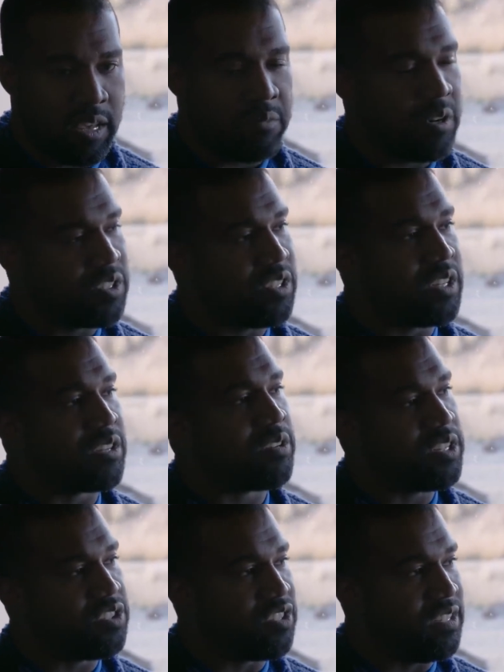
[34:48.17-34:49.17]
that wasn't a
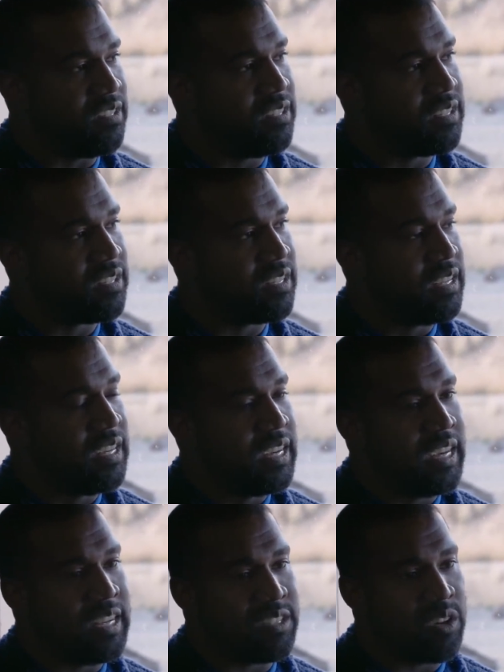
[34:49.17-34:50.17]
Christian
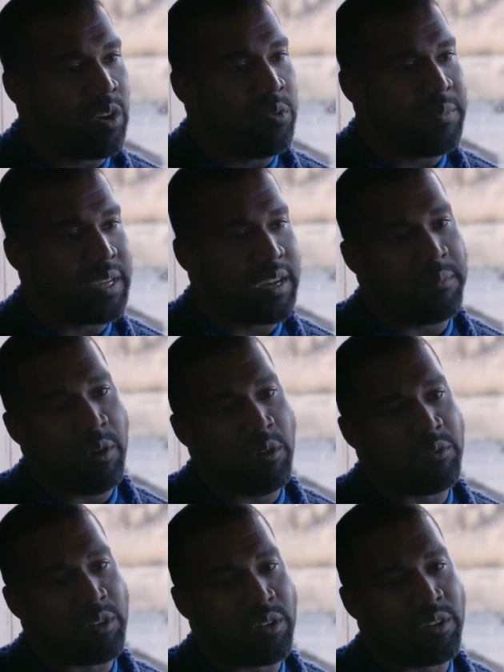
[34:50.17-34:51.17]
and told me, come
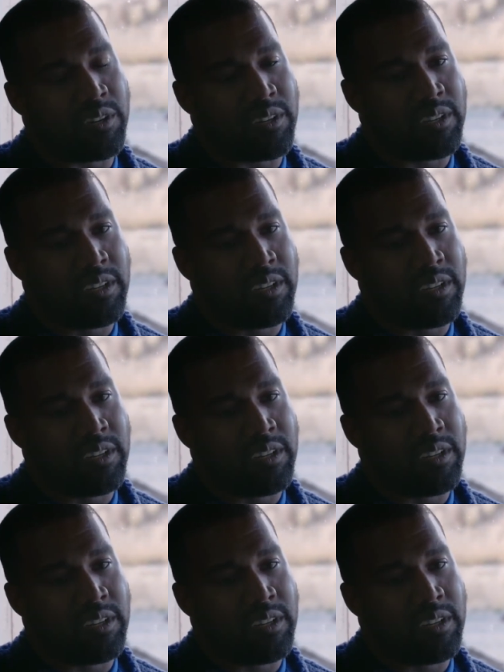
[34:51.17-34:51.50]
over.